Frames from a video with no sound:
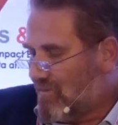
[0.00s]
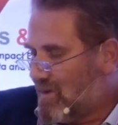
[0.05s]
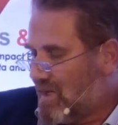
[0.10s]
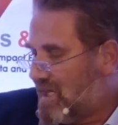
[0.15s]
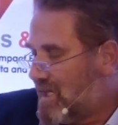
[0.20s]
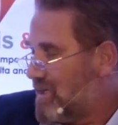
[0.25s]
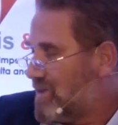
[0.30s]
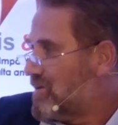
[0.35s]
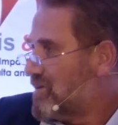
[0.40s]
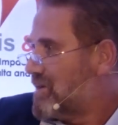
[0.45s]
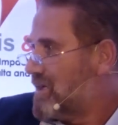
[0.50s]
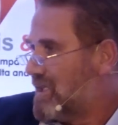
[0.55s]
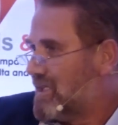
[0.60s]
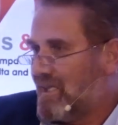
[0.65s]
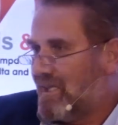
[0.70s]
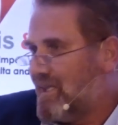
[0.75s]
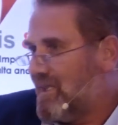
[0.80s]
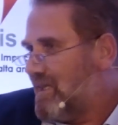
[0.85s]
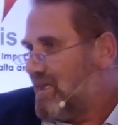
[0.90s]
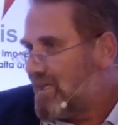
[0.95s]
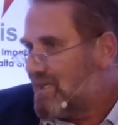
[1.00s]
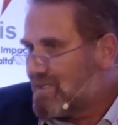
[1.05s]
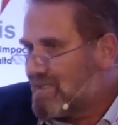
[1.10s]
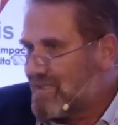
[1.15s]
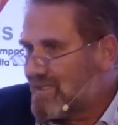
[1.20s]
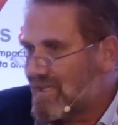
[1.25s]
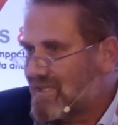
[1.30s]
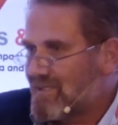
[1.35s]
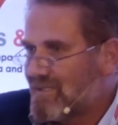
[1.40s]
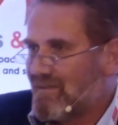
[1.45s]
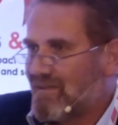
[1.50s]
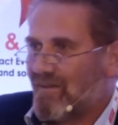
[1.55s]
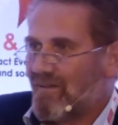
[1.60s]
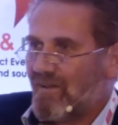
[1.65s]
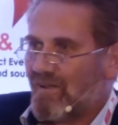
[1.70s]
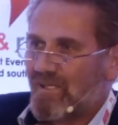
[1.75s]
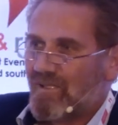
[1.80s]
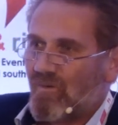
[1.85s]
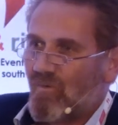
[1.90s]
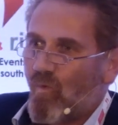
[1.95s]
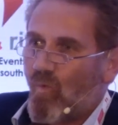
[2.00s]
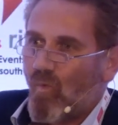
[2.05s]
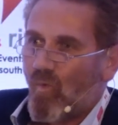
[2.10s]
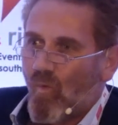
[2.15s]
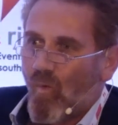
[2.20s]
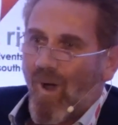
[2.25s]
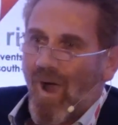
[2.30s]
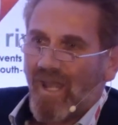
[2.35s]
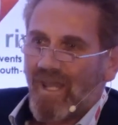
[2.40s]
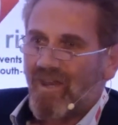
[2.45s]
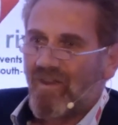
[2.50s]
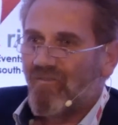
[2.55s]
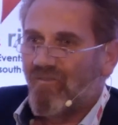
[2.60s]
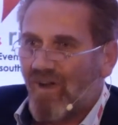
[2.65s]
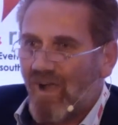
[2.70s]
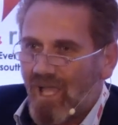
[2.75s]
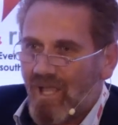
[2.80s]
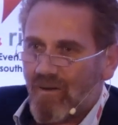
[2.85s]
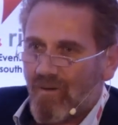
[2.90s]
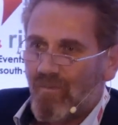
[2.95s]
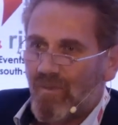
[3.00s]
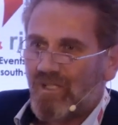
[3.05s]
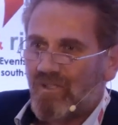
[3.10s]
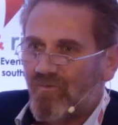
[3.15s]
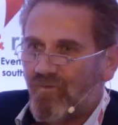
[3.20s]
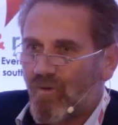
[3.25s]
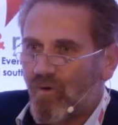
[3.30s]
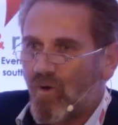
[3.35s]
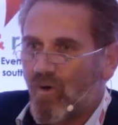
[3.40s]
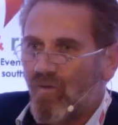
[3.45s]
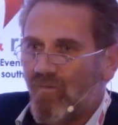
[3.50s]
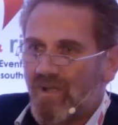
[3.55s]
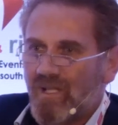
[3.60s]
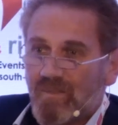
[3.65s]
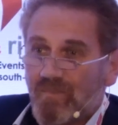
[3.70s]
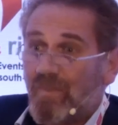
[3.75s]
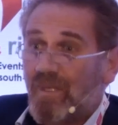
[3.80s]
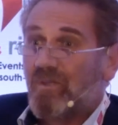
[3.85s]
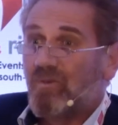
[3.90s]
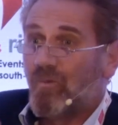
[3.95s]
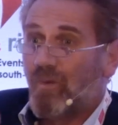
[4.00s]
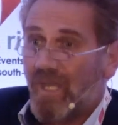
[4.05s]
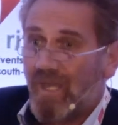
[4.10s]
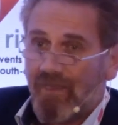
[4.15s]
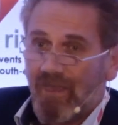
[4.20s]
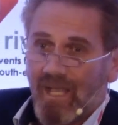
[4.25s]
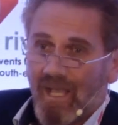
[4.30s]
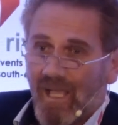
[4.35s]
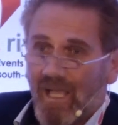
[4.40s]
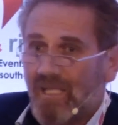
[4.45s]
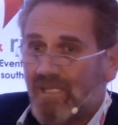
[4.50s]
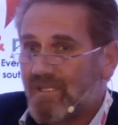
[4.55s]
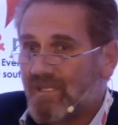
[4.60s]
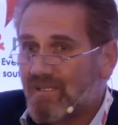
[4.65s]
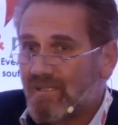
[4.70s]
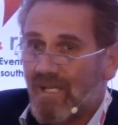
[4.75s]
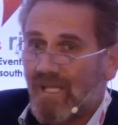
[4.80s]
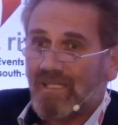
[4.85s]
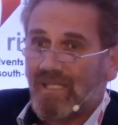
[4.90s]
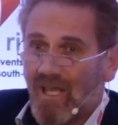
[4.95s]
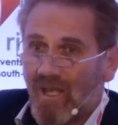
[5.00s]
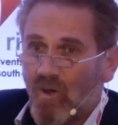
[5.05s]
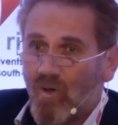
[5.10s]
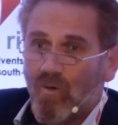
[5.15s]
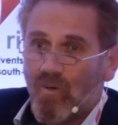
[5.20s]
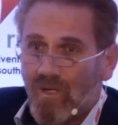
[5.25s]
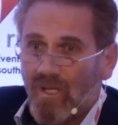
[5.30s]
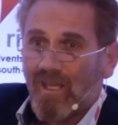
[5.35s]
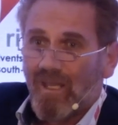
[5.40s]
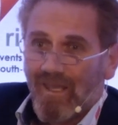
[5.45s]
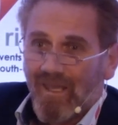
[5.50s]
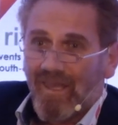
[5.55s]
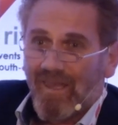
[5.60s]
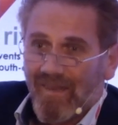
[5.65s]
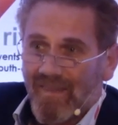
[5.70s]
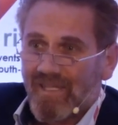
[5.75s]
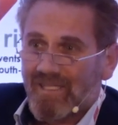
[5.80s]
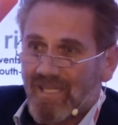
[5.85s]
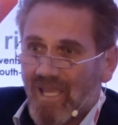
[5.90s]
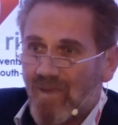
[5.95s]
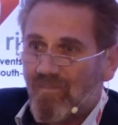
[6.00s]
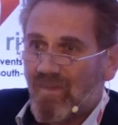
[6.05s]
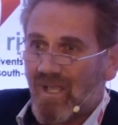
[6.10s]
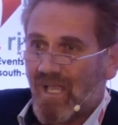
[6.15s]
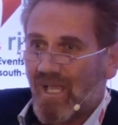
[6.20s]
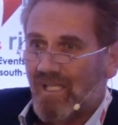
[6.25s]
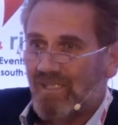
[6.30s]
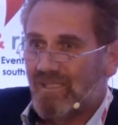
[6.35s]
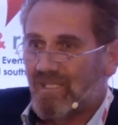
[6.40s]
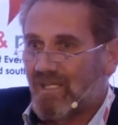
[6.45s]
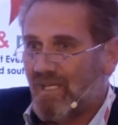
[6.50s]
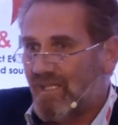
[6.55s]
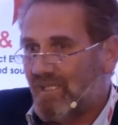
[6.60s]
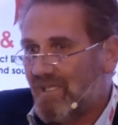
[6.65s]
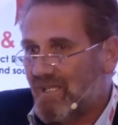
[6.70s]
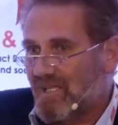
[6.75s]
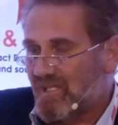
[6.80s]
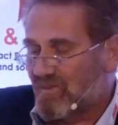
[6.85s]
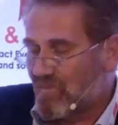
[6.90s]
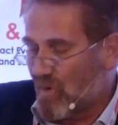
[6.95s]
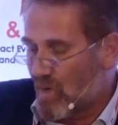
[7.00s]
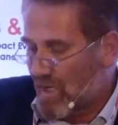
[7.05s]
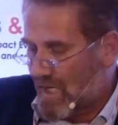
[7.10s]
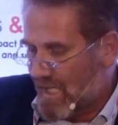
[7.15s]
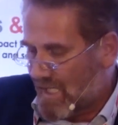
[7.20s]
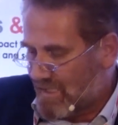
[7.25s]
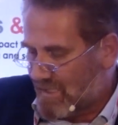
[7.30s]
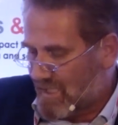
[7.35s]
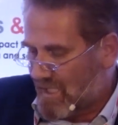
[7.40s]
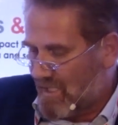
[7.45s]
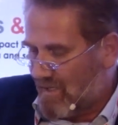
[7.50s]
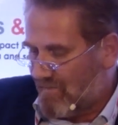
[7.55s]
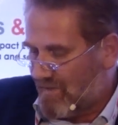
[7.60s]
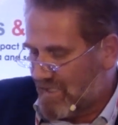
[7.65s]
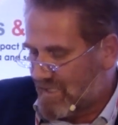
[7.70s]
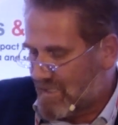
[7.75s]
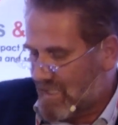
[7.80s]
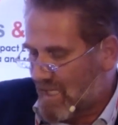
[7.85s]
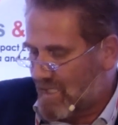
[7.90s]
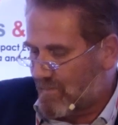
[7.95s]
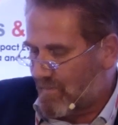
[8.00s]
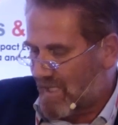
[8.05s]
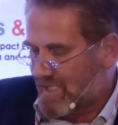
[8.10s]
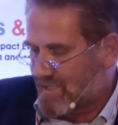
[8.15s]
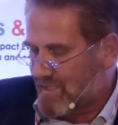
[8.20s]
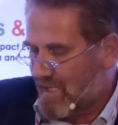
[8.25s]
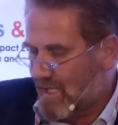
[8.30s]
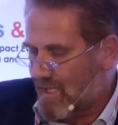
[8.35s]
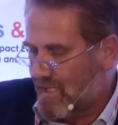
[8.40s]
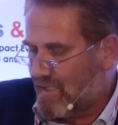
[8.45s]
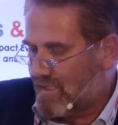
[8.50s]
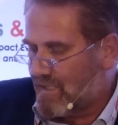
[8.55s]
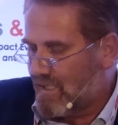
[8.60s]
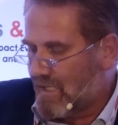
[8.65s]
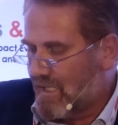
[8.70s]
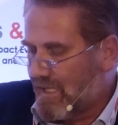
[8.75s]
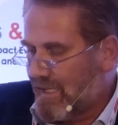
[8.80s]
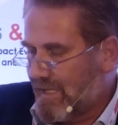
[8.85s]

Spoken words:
We heard already, it's one environment for all of us between the countries, let alone in the same country and in a small country living side by side.